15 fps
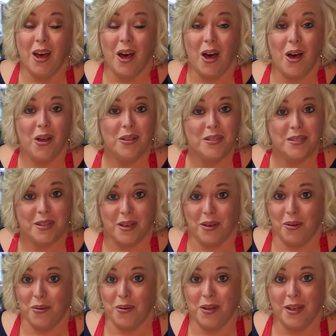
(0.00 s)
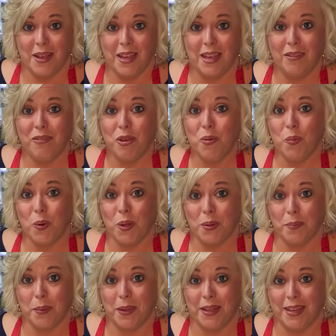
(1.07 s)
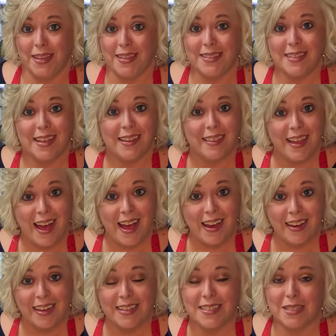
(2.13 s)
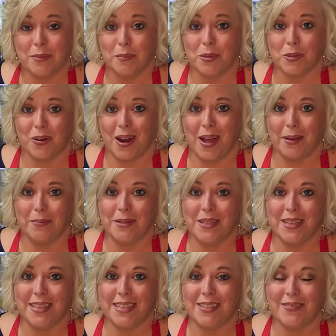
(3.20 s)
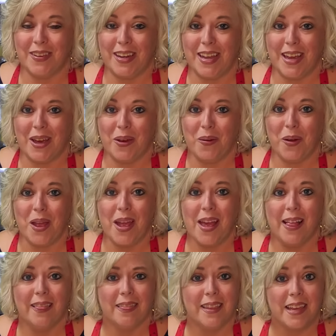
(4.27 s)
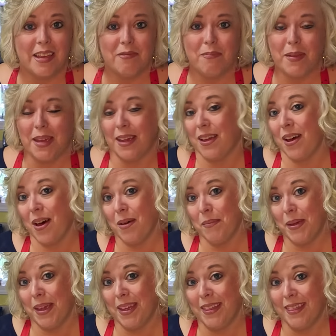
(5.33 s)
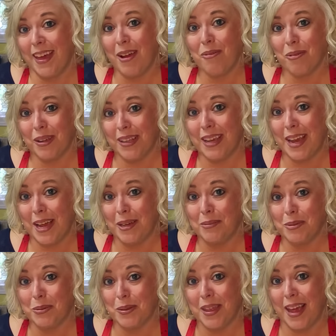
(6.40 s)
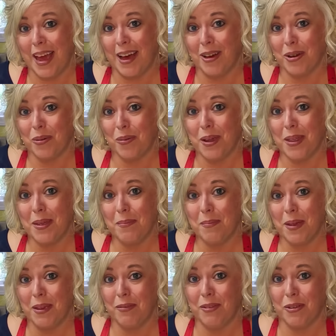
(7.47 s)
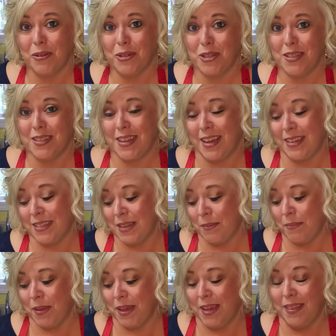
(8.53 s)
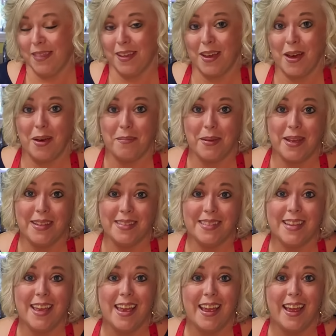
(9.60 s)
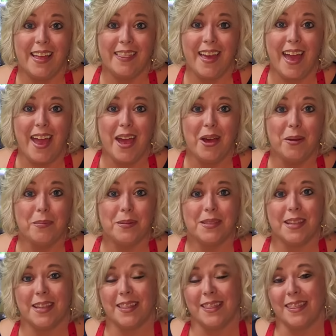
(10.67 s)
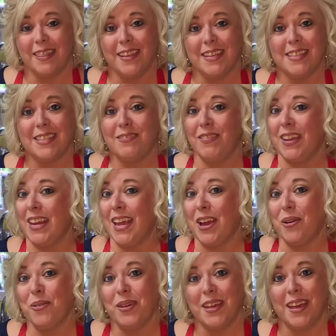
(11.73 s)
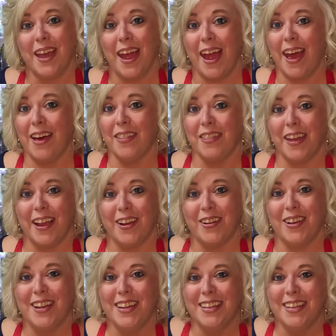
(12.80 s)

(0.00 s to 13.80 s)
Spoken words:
Also, if you would please like and subscribe to this video. Leave me a comment. That really helps with the algorithm if you'll just say something in the comments. And that helps that this video get out there